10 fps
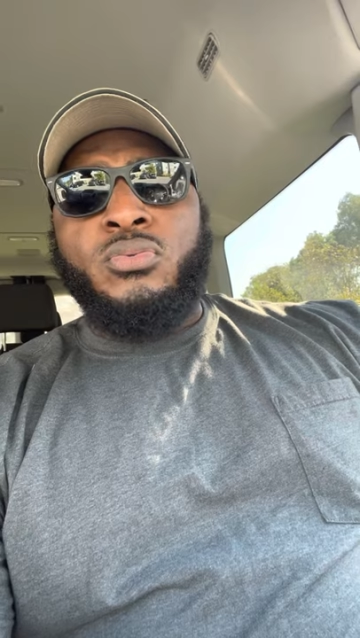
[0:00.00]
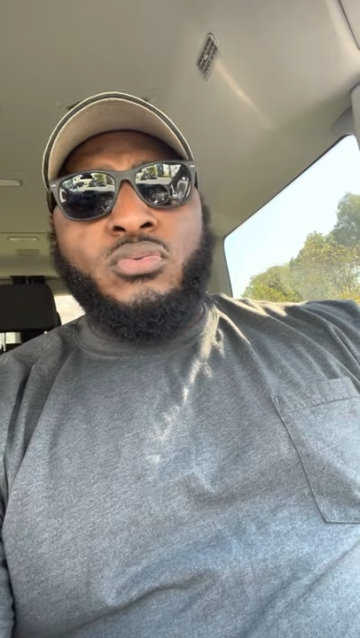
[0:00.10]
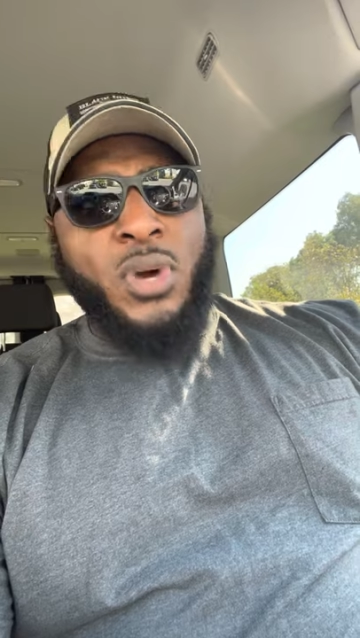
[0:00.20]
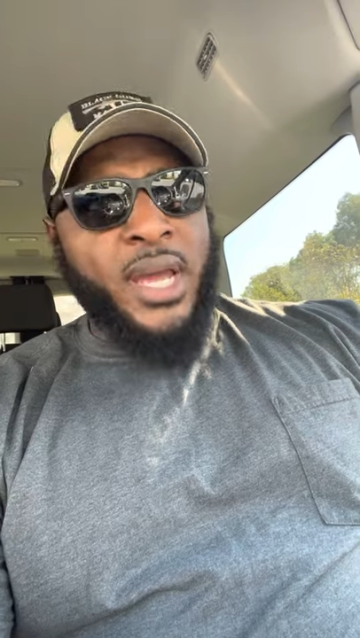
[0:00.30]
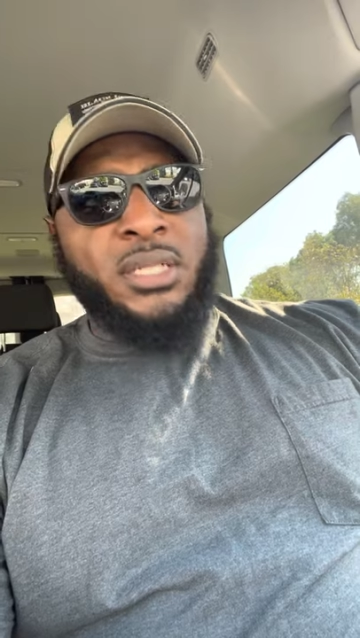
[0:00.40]

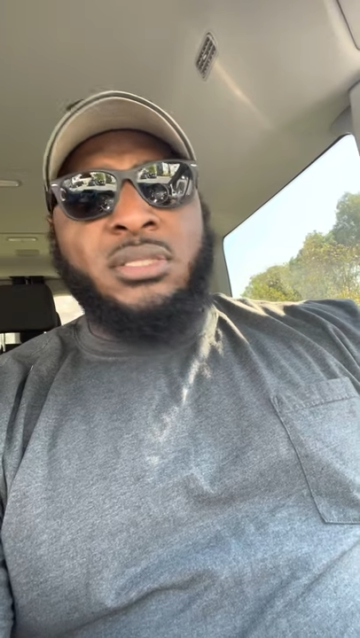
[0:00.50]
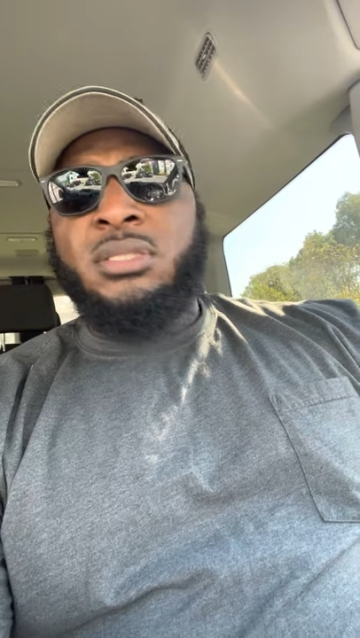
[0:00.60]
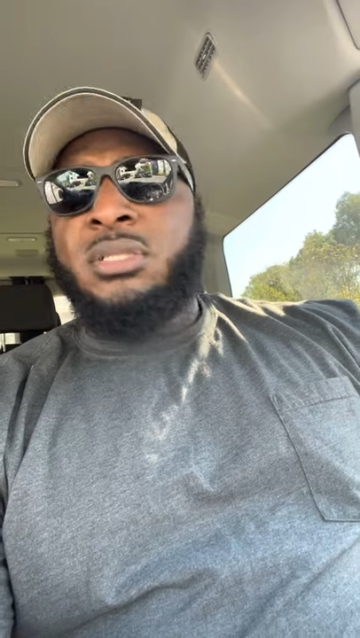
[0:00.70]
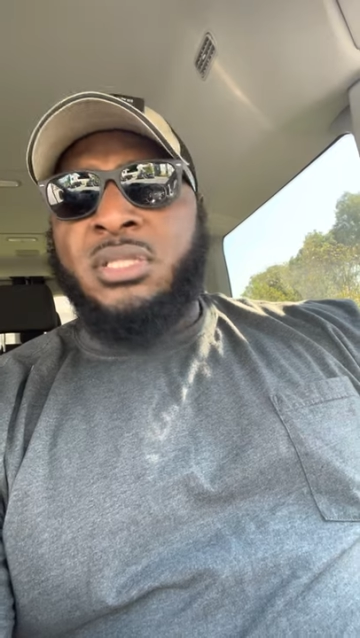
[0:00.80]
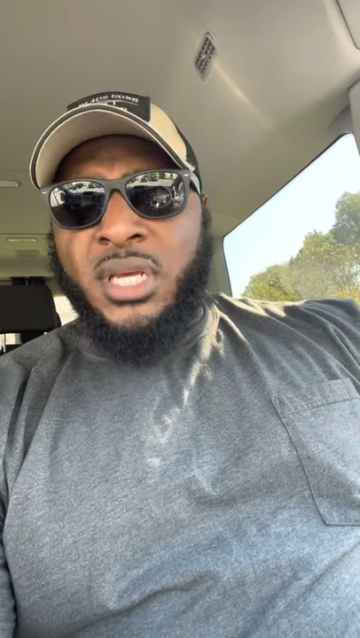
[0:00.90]

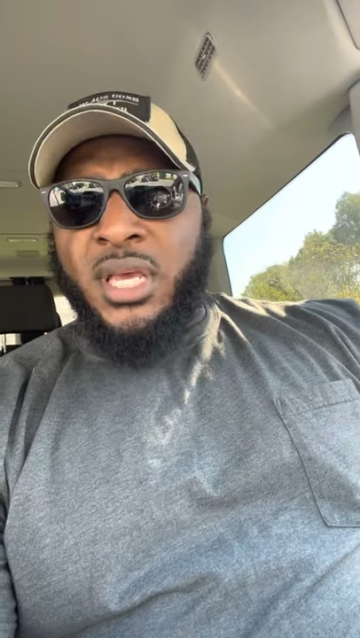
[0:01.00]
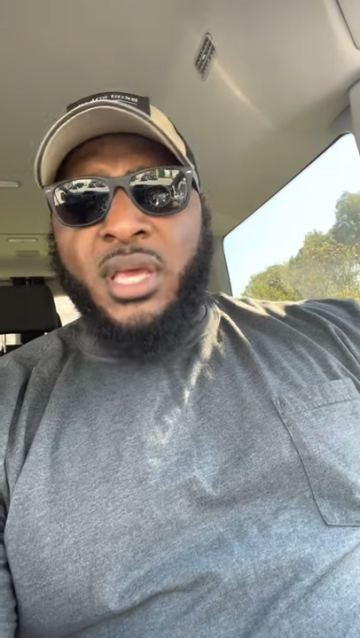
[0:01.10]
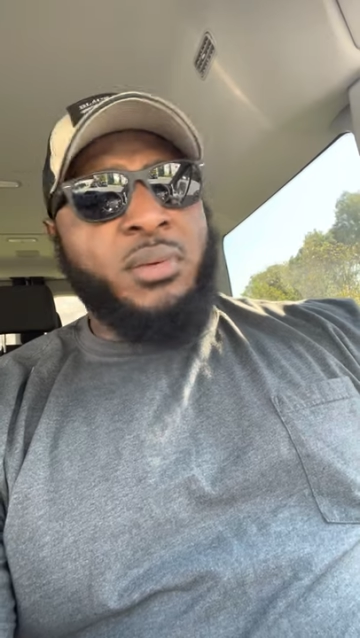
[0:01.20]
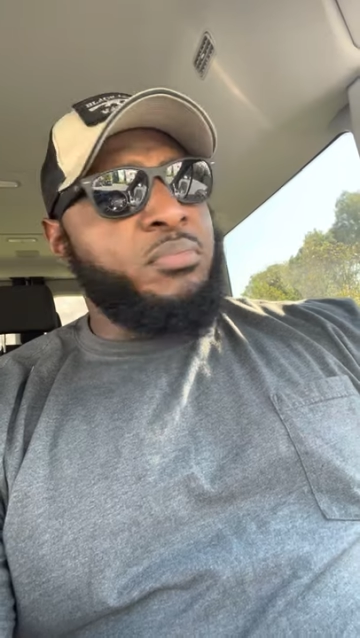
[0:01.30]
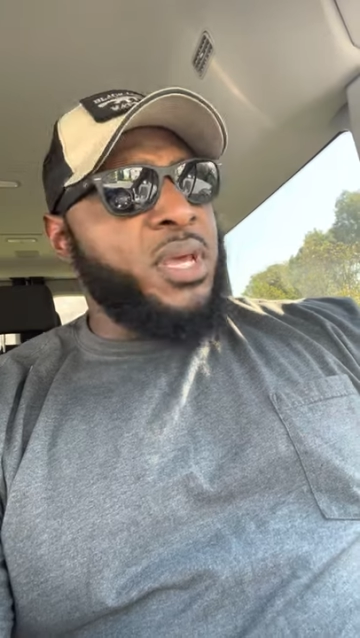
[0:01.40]
Rice,
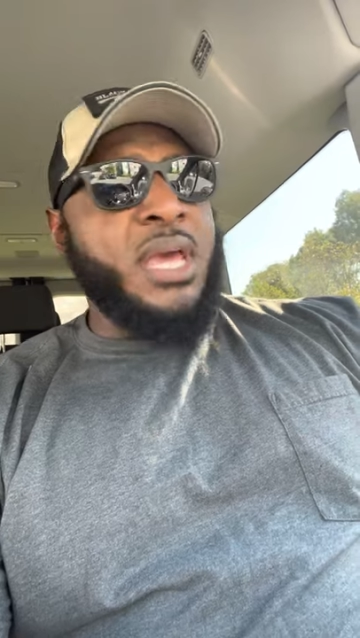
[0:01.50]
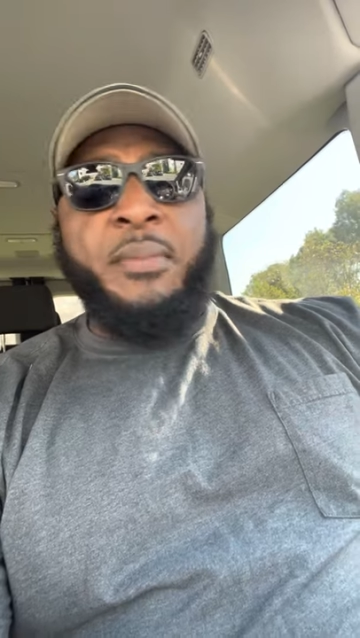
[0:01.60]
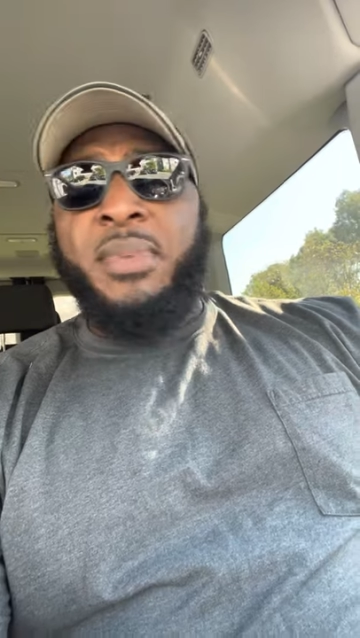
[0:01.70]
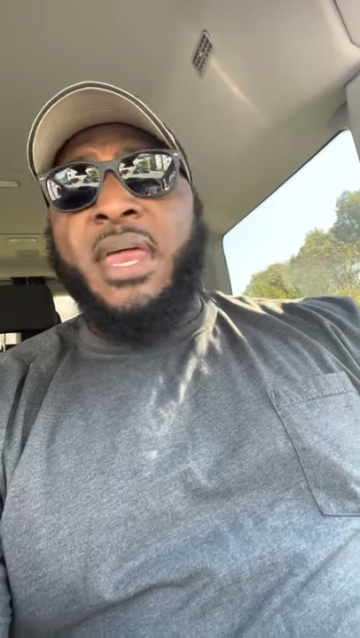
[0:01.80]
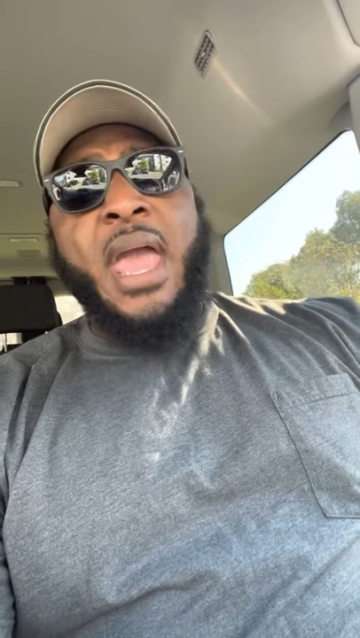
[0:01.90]
chicken, beef. I
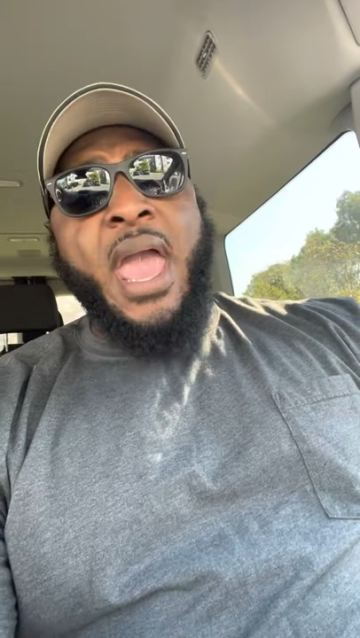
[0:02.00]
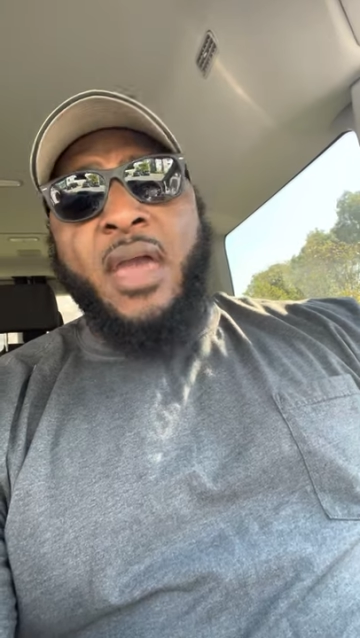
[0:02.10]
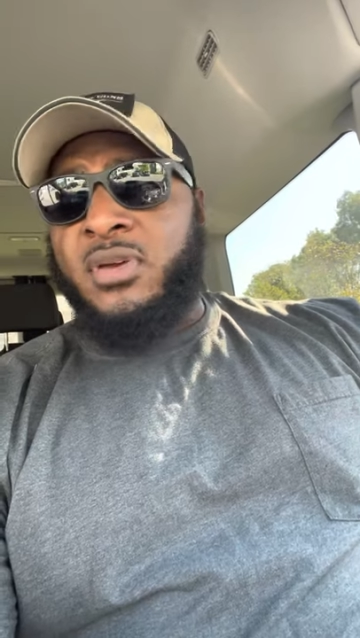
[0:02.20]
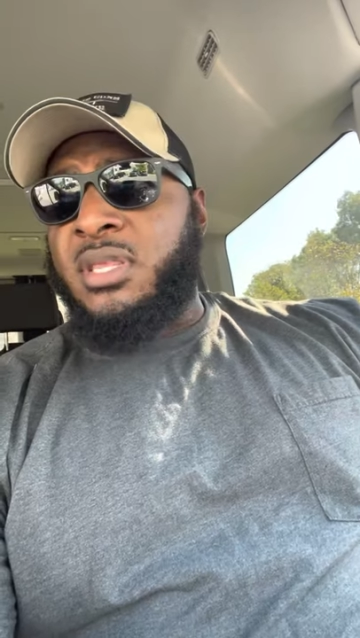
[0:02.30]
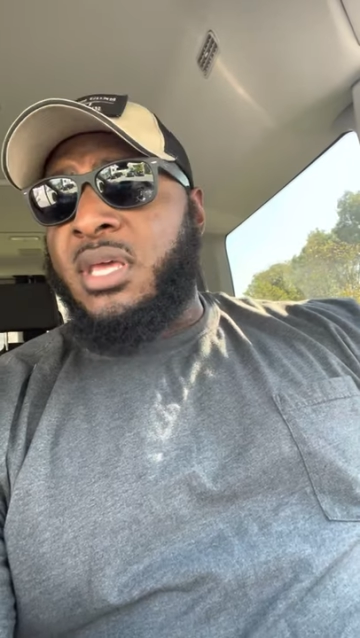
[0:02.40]
mean,
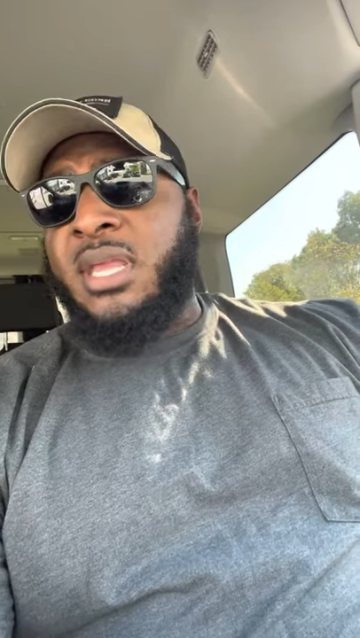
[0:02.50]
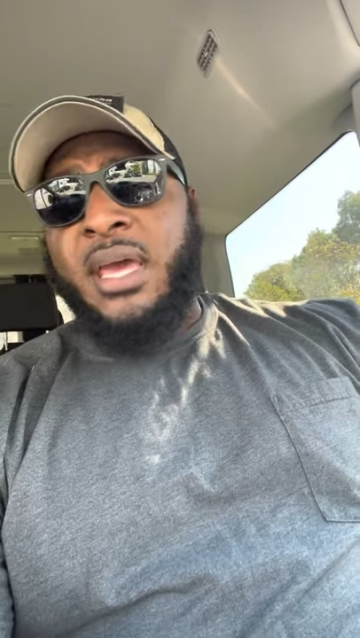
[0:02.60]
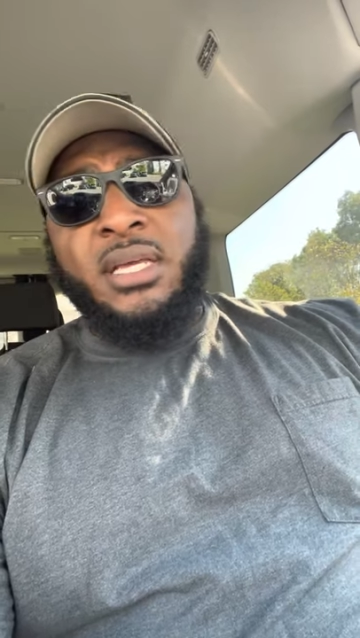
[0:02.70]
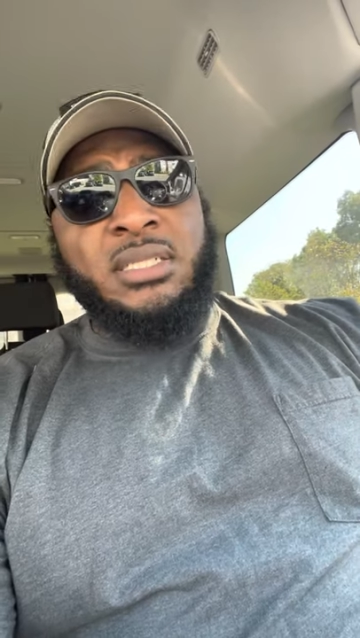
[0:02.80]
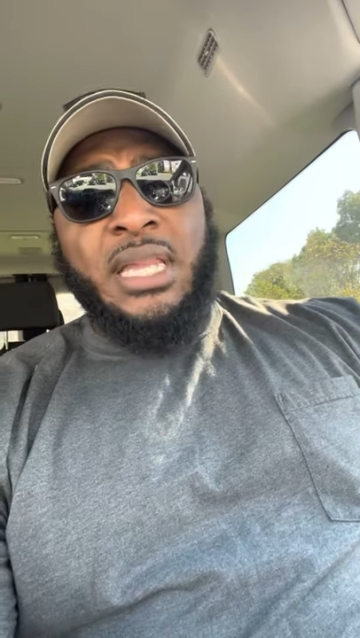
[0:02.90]
everything
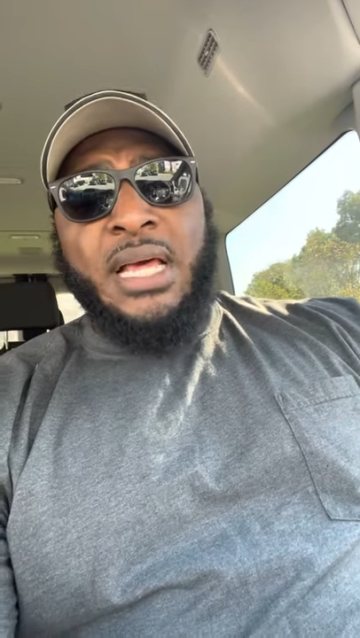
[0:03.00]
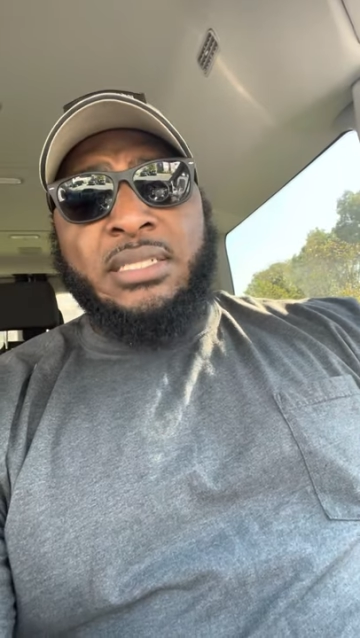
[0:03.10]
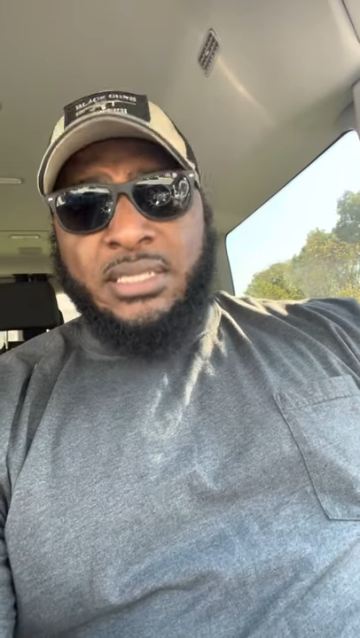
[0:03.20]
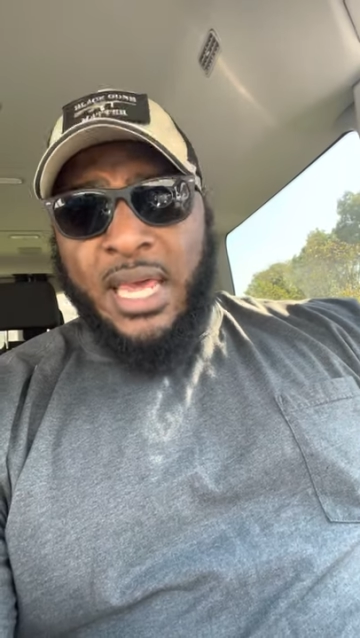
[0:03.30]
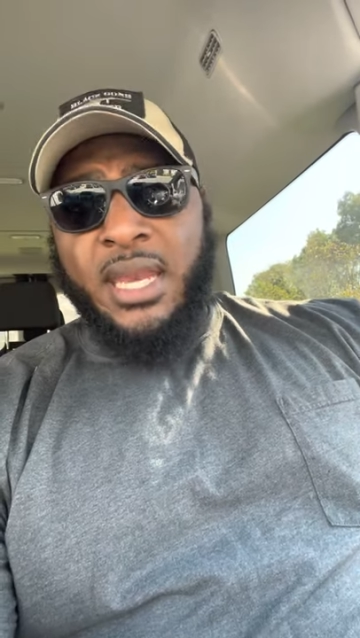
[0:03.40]
that can
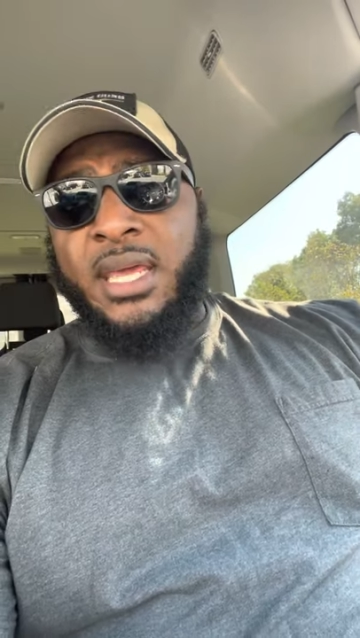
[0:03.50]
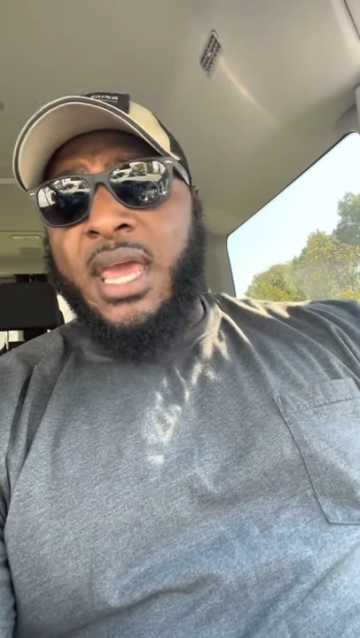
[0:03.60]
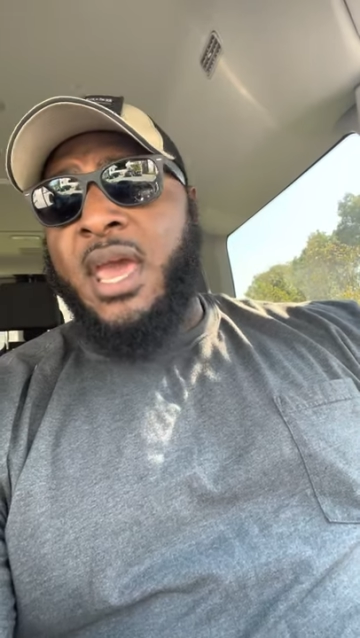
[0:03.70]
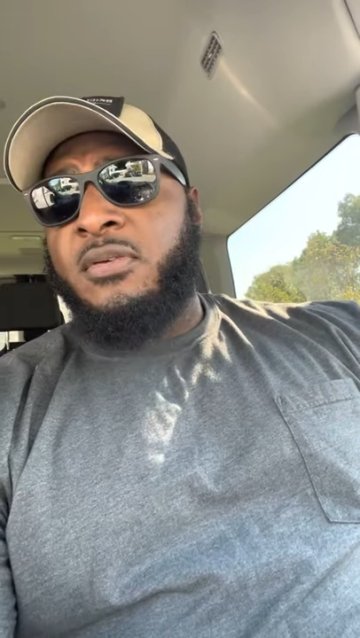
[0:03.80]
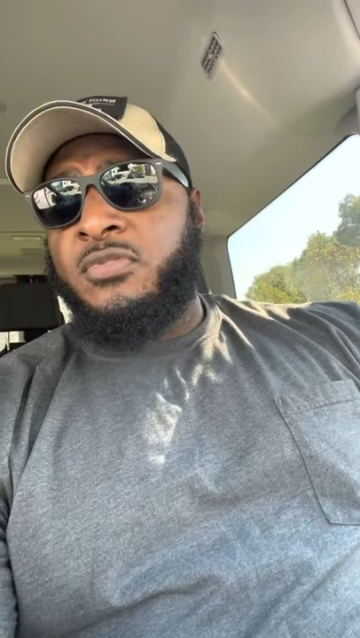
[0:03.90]
stay in the
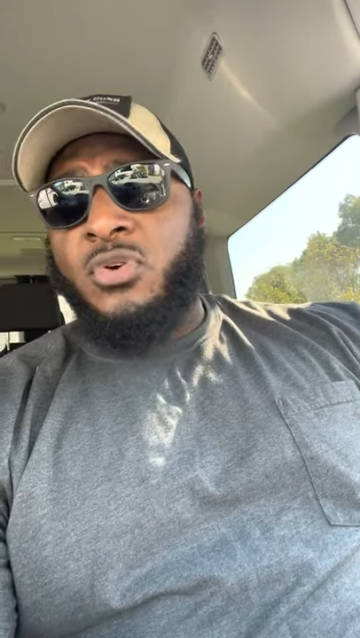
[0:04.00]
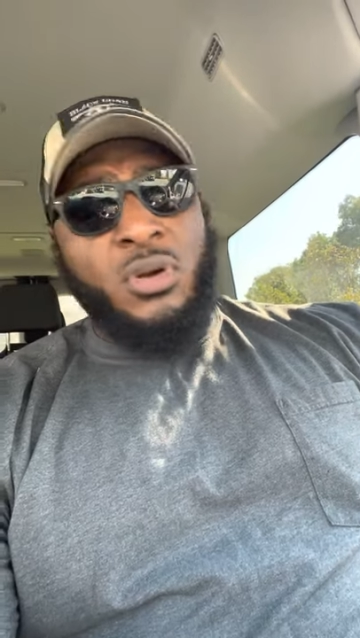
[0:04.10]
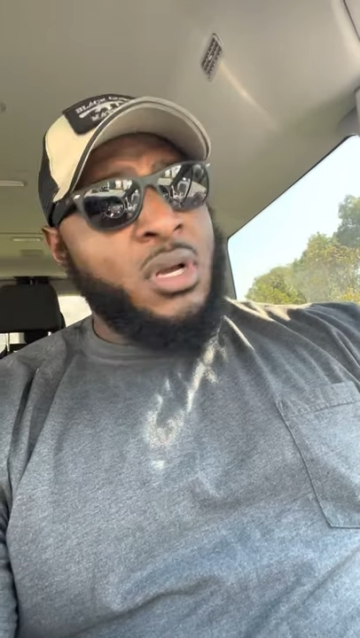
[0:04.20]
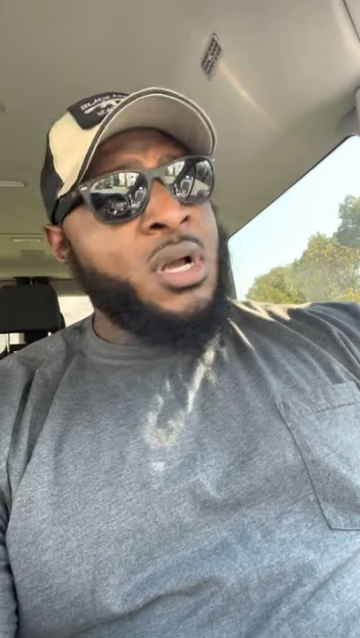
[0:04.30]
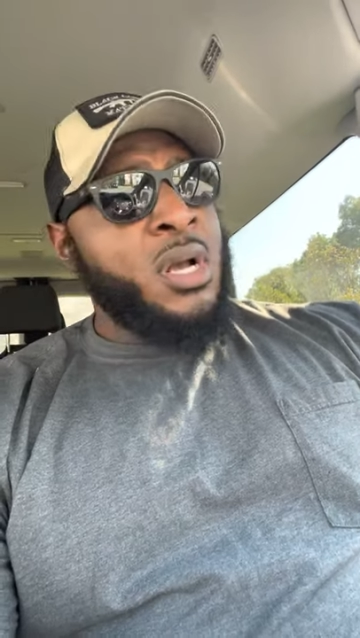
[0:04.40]
can for